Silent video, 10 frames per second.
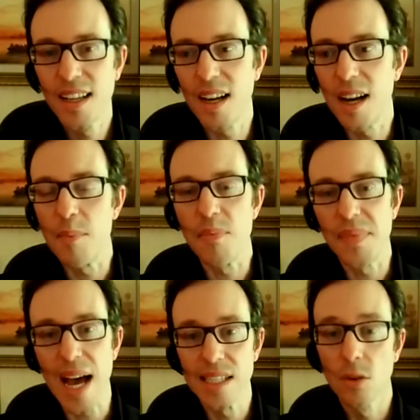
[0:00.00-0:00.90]

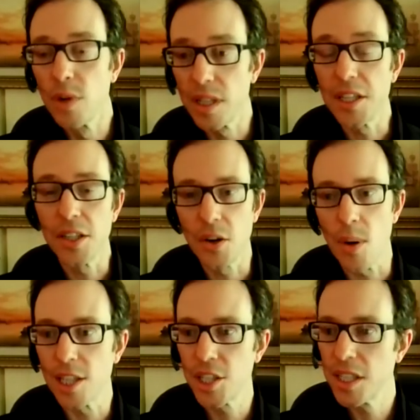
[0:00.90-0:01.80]
That's a really good
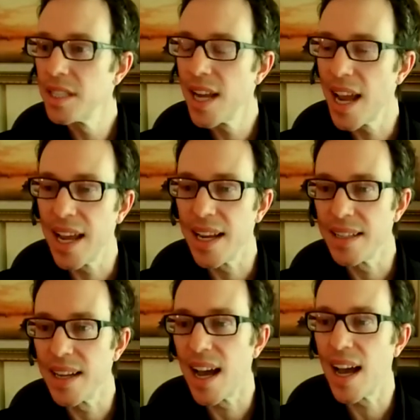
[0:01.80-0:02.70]
question.
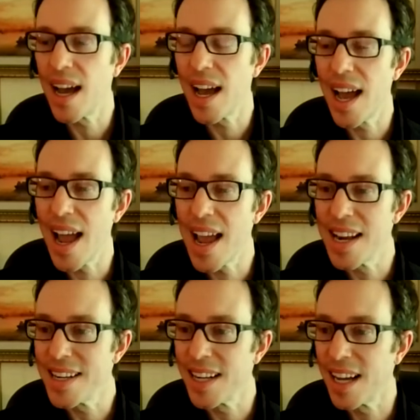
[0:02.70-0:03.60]
And I
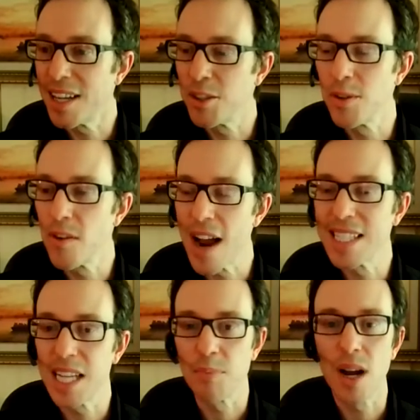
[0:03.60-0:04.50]
don't know, whoever
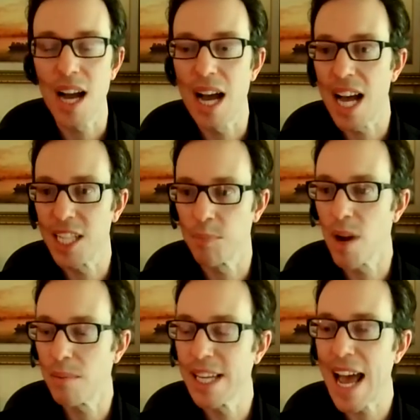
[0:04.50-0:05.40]
asked that, I should
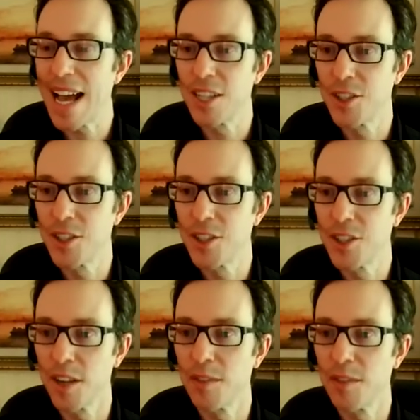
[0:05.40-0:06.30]

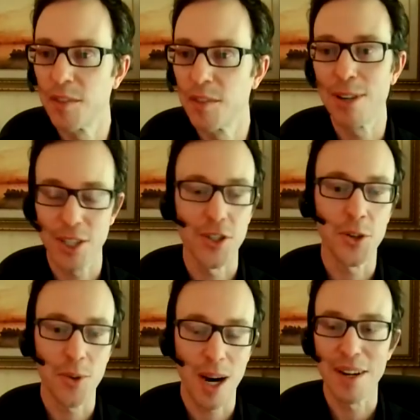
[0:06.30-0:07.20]
have probably added
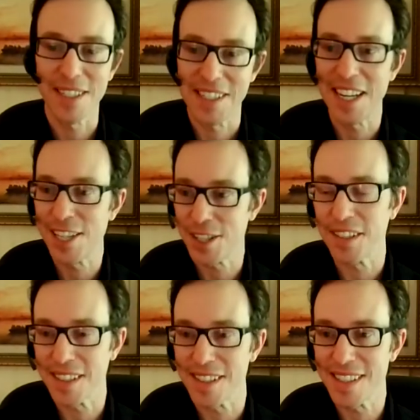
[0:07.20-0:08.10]
that question to our
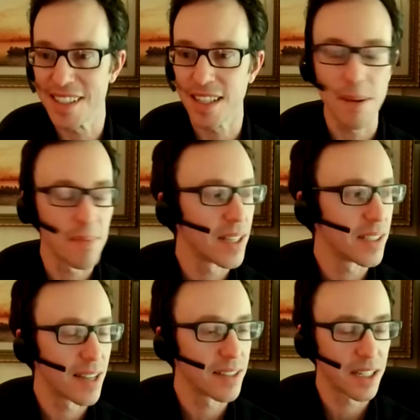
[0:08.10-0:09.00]
presentation, because it's
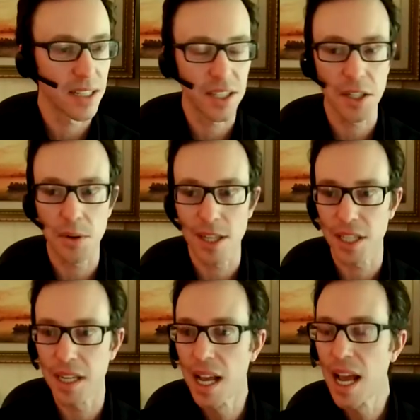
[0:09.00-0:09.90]
a
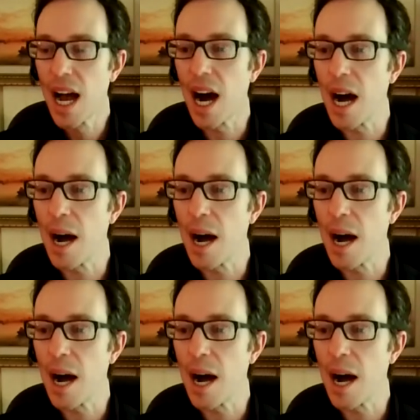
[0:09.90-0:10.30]
good question.